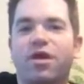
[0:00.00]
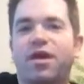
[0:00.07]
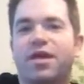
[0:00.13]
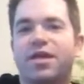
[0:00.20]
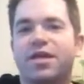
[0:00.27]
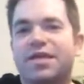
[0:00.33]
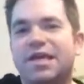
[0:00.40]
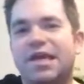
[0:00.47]

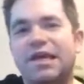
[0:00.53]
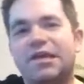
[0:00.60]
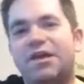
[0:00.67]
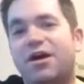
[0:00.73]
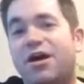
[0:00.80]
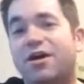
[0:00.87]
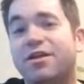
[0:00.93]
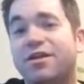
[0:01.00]
Again,
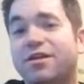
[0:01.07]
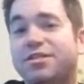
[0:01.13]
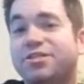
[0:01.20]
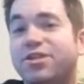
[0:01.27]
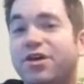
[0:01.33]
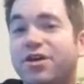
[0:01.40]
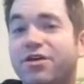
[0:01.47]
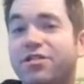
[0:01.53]
on a
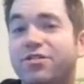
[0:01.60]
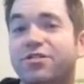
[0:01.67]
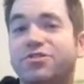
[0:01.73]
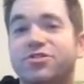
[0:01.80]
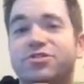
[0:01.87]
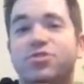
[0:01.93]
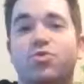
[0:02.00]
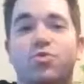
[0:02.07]
guitar,
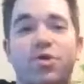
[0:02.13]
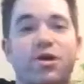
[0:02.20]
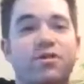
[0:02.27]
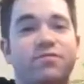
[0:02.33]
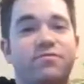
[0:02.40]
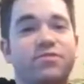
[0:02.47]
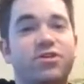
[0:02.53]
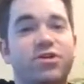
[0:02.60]
there's
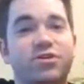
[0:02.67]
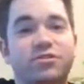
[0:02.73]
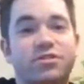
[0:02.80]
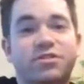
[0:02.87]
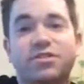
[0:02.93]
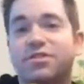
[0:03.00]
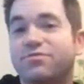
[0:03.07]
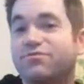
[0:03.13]
12
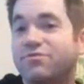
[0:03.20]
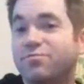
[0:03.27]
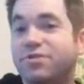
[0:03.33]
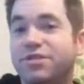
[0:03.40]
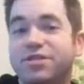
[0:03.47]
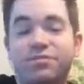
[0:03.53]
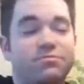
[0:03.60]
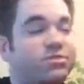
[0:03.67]
notes that
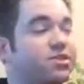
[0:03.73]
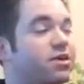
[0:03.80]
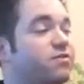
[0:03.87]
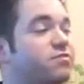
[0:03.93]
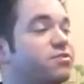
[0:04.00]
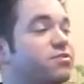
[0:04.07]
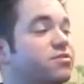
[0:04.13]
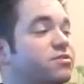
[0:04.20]
repeat
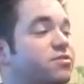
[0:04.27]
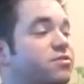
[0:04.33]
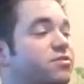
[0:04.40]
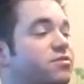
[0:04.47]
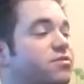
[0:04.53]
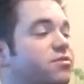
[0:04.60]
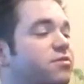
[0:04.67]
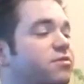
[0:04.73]
themselves.
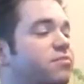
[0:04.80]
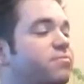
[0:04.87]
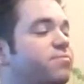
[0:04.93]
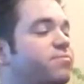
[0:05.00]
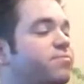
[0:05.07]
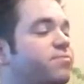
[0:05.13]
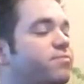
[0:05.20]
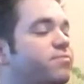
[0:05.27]
And